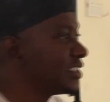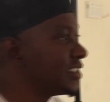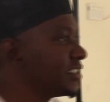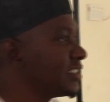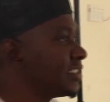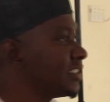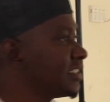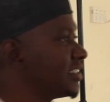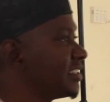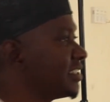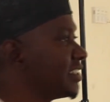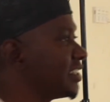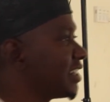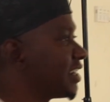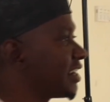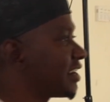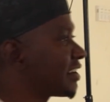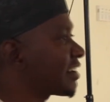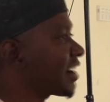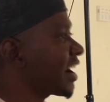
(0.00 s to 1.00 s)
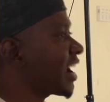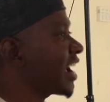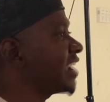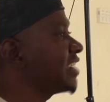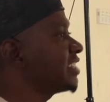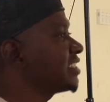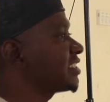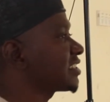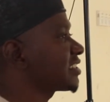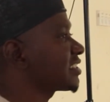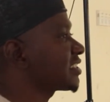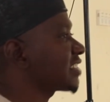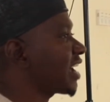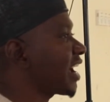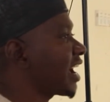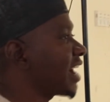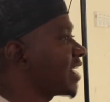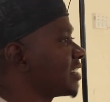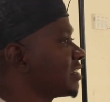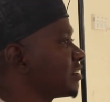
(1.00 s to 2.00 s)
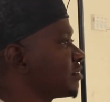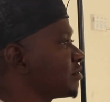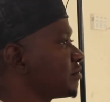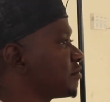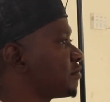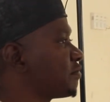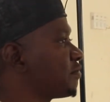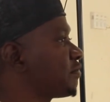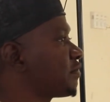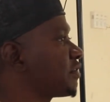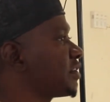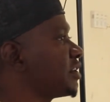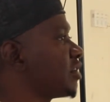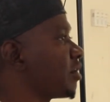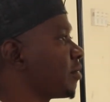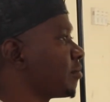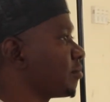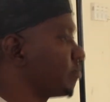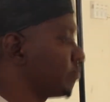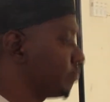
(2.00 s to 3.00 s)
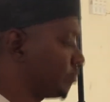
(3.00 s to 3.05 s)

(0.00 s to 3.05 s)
the rights and freedom